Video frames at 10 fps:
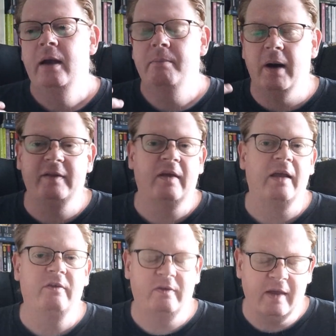My
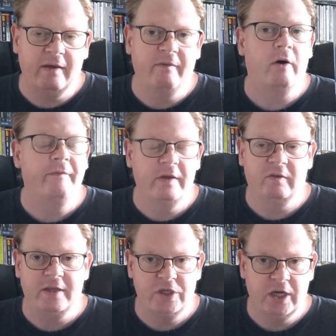tastes have
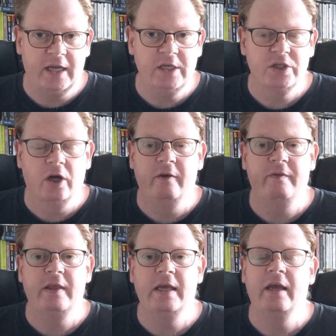obviously changed over
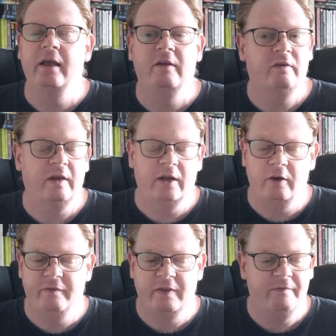the years and
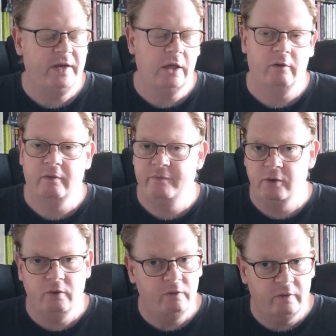over the video
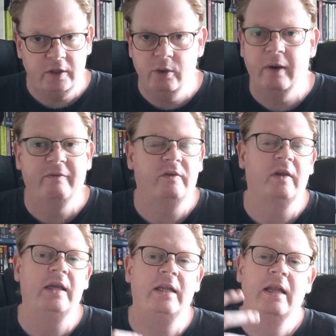reviews that you have
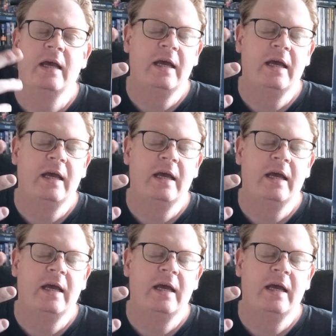seen